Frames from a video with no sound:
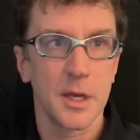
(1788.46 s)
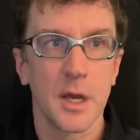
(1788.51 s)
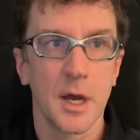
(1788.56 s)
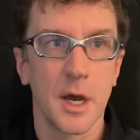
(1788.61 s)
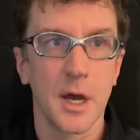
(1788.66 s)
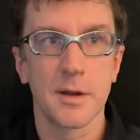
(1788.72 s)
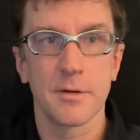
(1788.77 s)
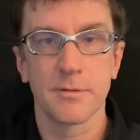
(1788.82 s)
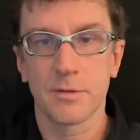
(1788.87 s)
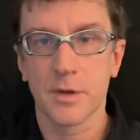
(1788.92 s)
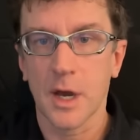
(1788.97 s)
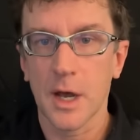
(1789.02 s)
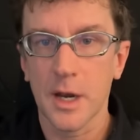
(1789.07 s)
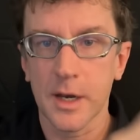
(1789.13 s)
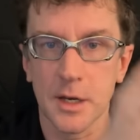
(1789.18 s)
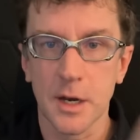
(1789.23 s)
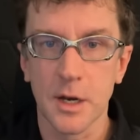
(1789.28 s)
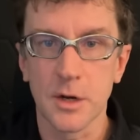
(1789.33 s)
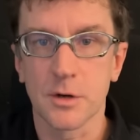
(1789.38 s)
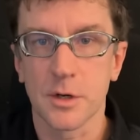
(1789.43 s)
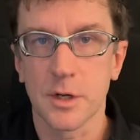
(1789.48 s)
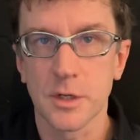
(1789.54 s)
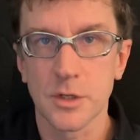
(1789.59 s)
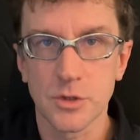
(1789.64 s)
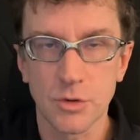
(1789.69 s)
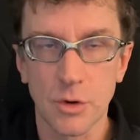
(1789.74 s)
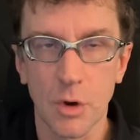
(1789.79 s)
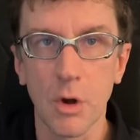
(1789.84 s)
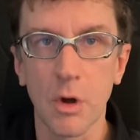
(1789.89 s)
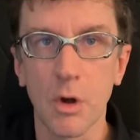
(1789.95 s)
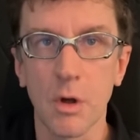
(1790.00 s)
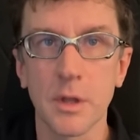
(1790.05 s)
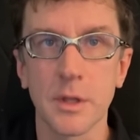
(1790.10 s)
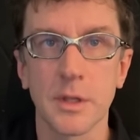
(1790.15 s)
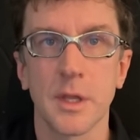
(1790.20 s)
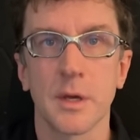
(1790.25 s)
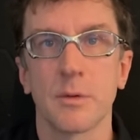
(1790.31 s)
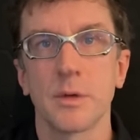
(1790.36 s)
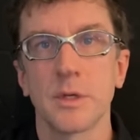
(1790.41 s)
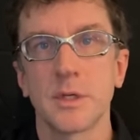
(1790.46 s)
kind of got it under control. And then we